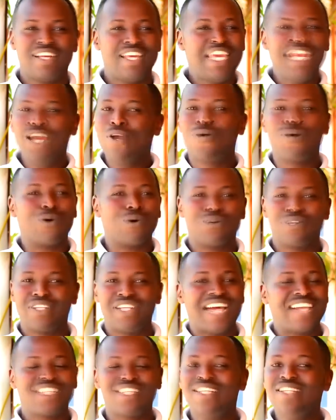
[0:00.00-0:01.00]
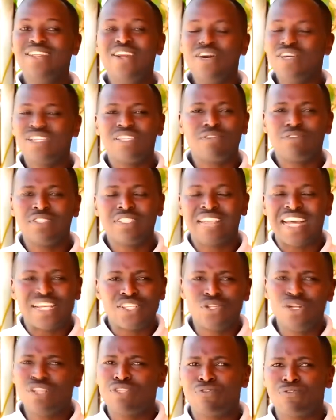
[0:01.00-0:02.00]
ego
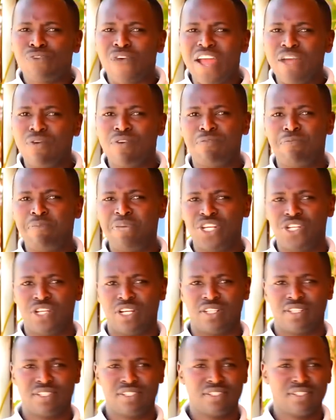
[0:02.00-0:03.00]
does not fly with pigeon